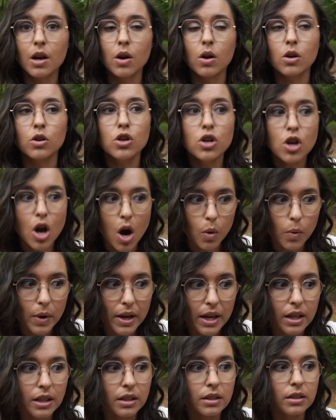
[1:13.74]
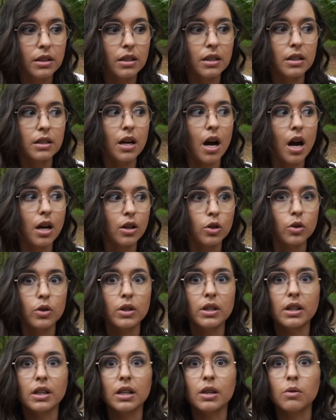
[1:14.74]
knowing
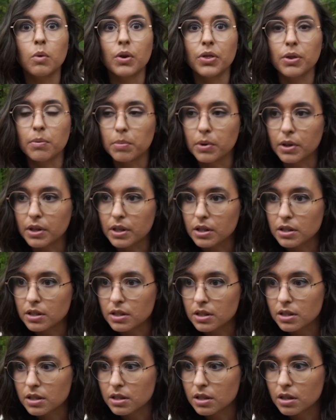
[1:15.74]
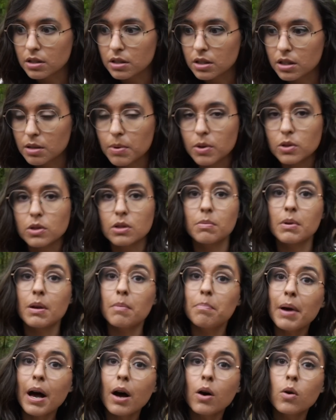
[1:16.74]
concretely what the book is supposed to be
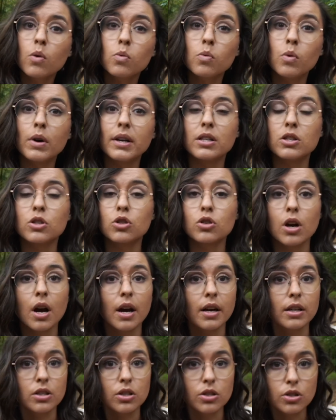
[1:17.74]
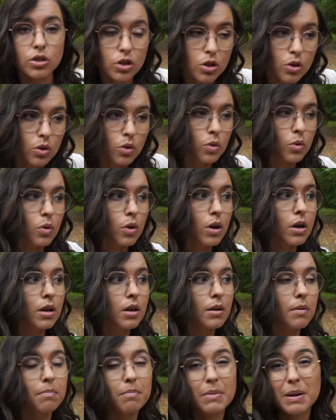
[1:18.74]
about, what it's trying to do.
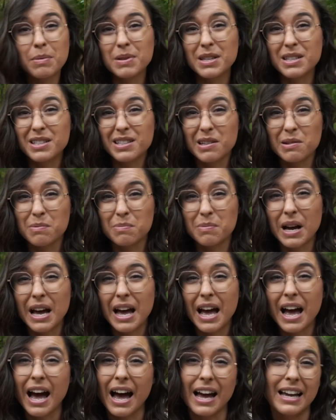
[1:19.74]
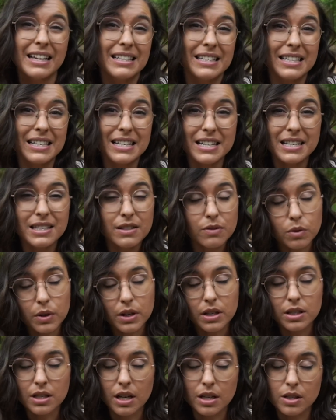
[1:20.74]
Maybe some ideas of what
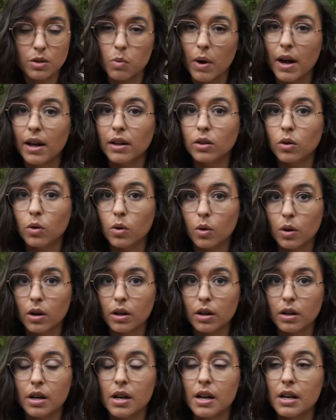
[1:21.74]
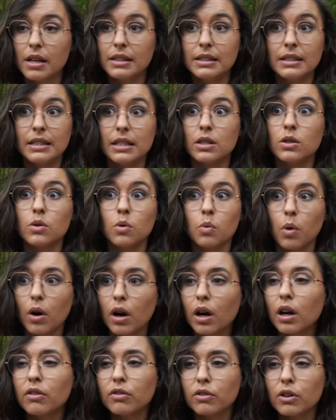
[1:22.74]
it does well or didn't
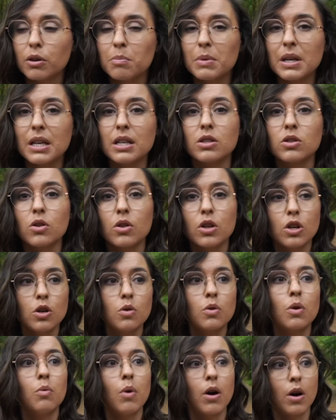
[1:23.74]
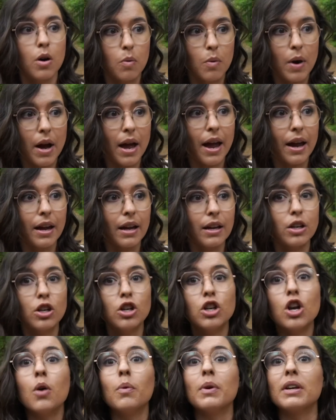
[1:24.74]
work for me, so that you can walk away
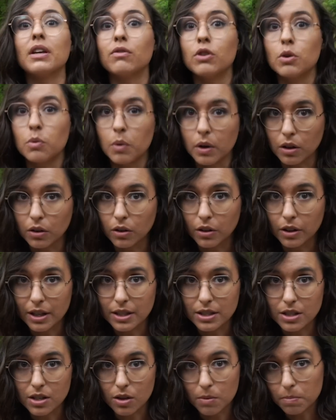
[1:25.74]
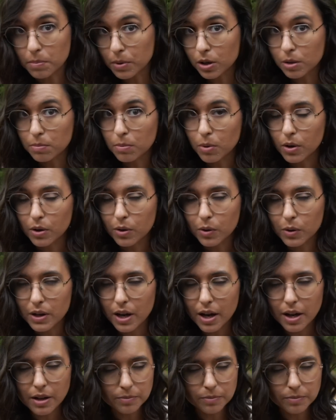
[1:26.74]
knowing if you want to look into the book more or not.